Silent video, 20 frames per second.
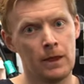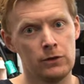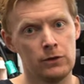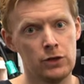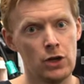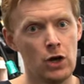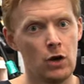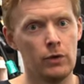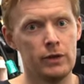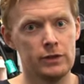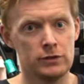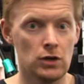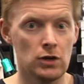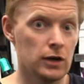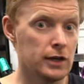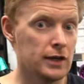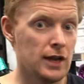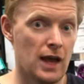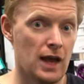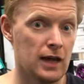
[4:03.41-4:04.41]
You know, it's not
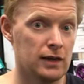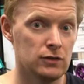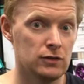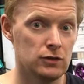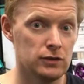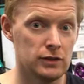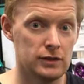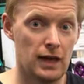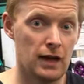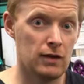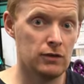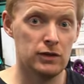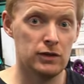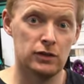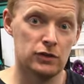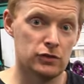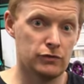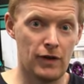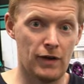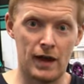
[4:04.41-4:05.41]
gonna handle the
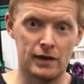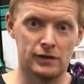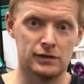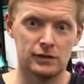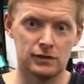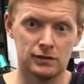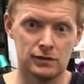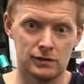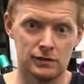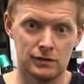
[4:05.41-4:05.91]
downhill as fast as a